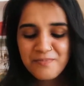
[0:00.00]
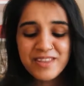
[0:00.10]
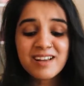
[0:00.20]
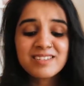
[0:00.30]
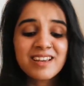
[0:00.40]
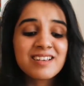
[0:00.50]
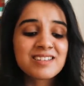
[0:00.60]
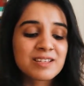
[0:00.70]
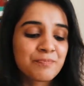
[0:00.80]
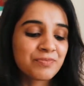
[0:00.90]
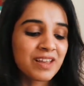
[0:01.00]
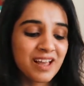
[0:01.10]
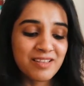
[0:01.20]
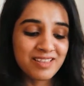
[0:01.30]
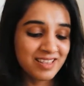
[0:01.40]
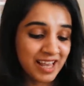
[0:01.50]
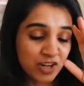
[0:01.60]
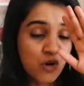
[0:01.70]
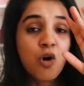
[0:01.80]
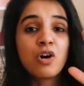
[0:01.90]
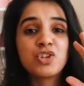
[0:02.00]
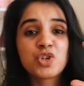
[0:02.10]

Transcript: That tastes like corn.